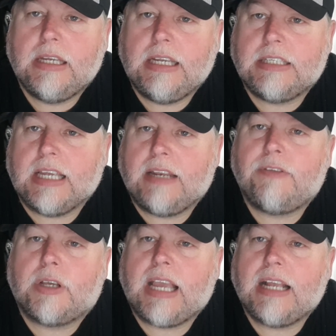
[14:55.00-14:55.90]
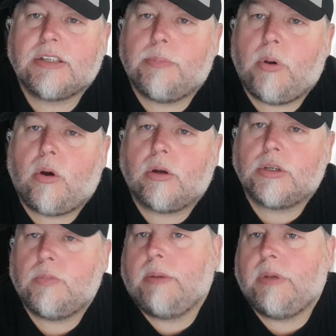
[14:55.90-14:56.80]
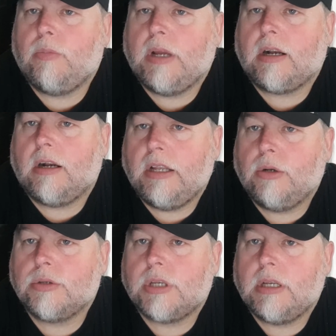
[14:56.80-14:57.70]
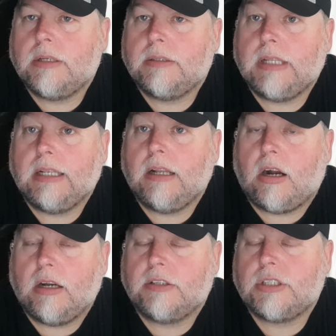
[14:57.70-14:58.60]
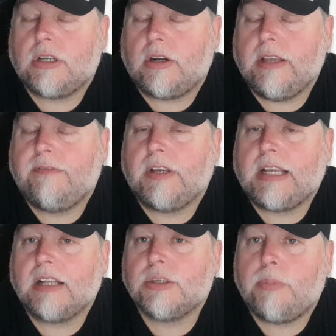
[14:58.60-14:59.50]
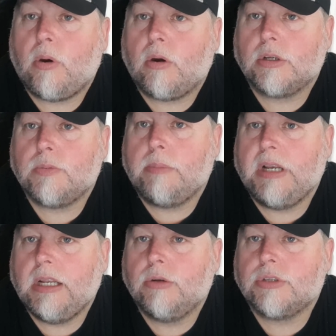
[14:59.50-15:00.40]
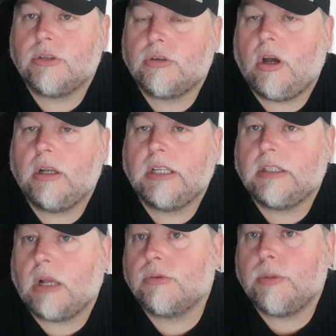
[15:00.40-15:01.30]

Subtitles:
He said, if you can't support us when we win or lose, if you can't support us when we lose and draw, then don't